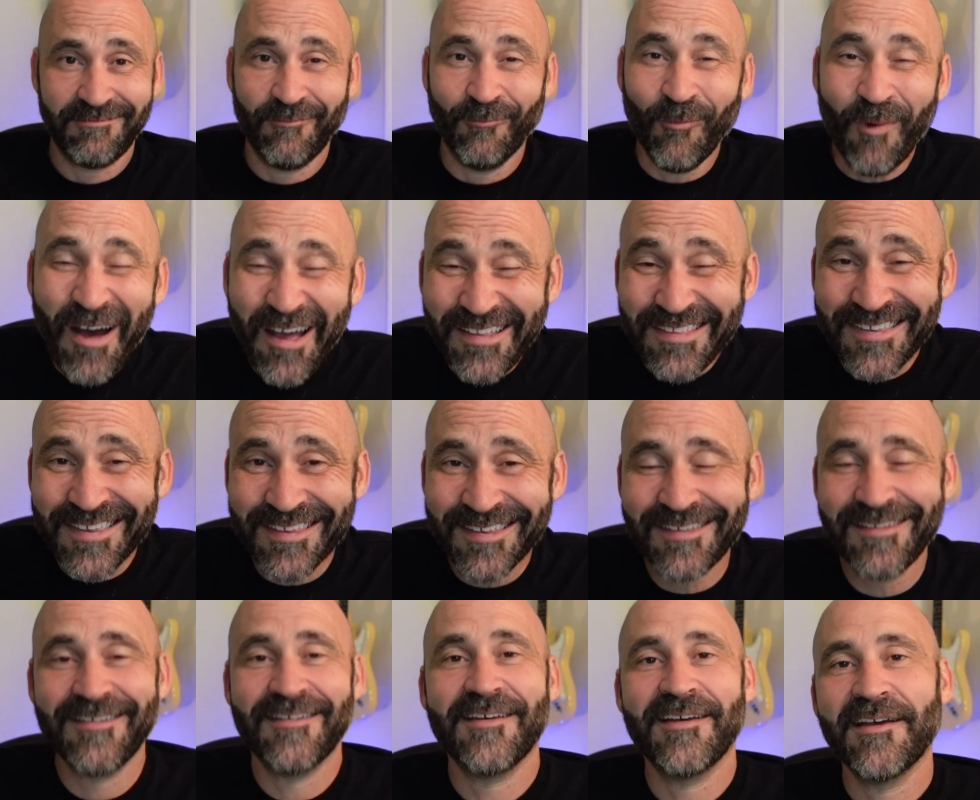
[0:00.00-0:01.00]
What?
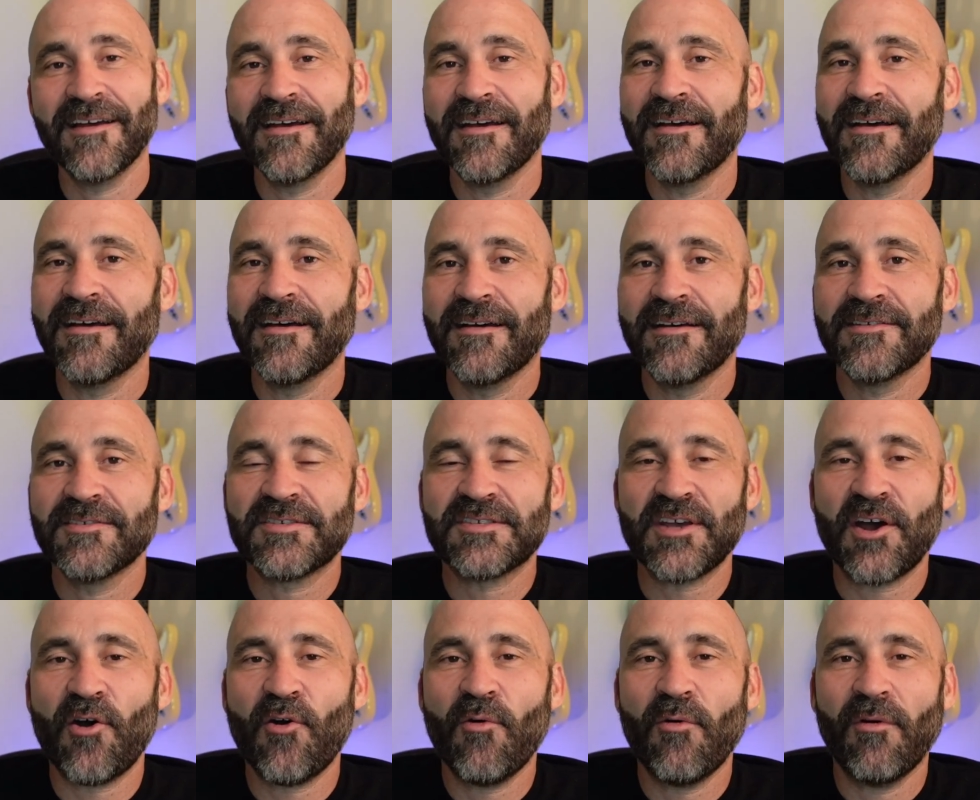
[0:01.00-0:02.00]

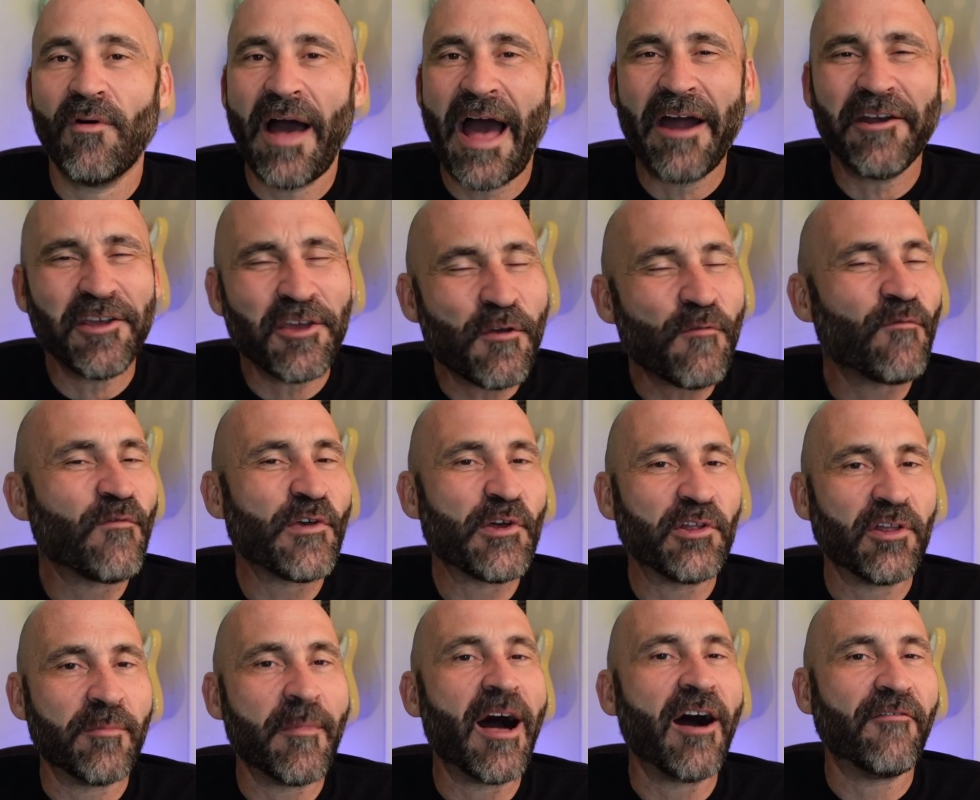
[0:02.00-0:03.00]
So, how do you
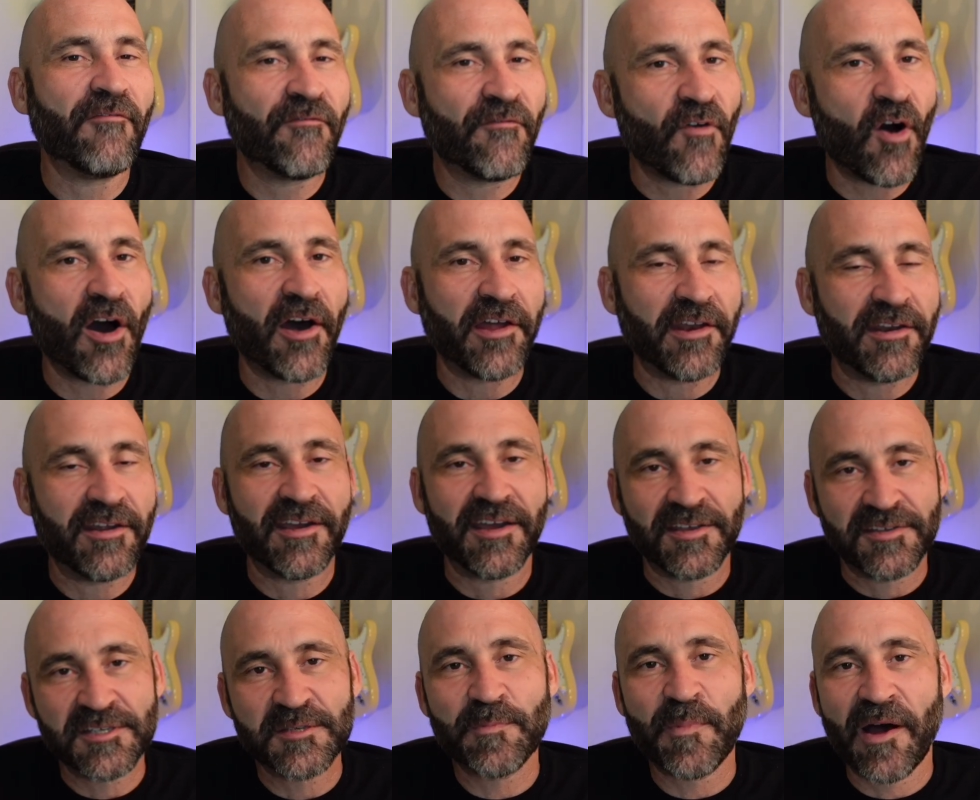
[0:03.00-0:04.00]
feel about fun
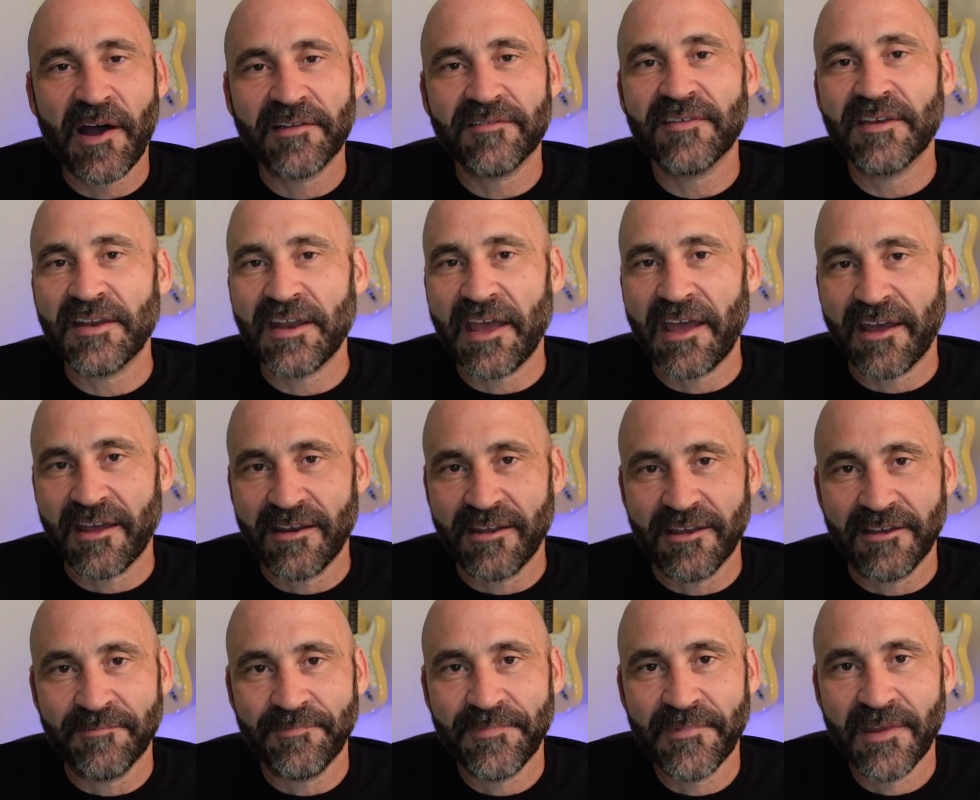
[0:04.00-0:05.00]
and
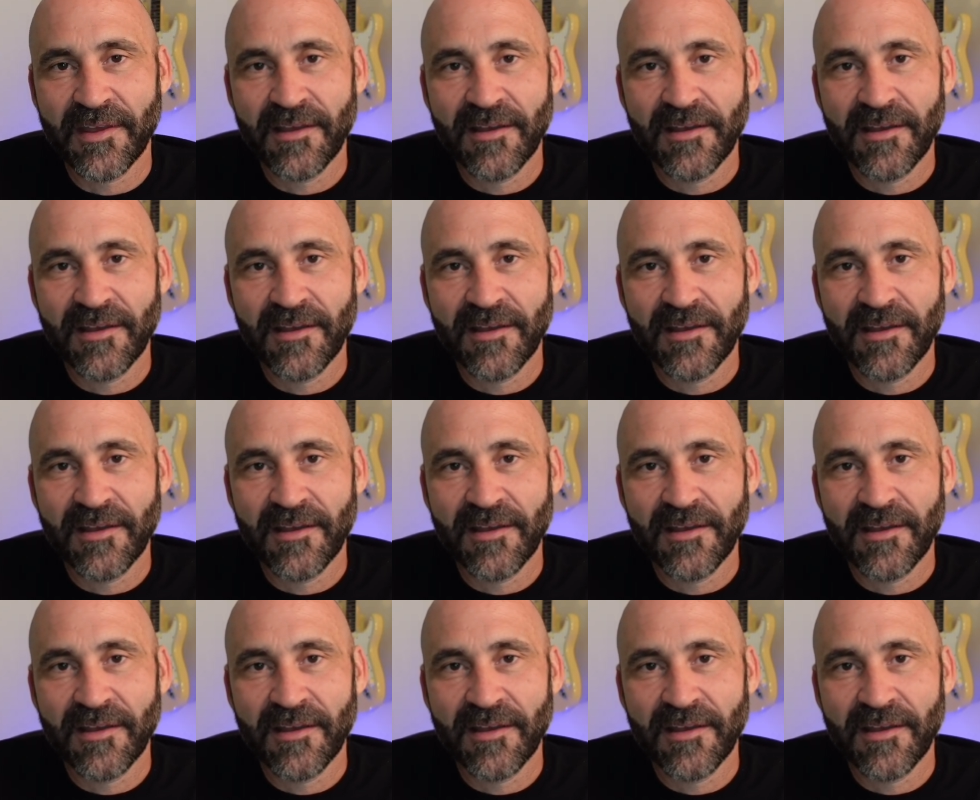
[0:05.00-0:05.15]
spontaneity?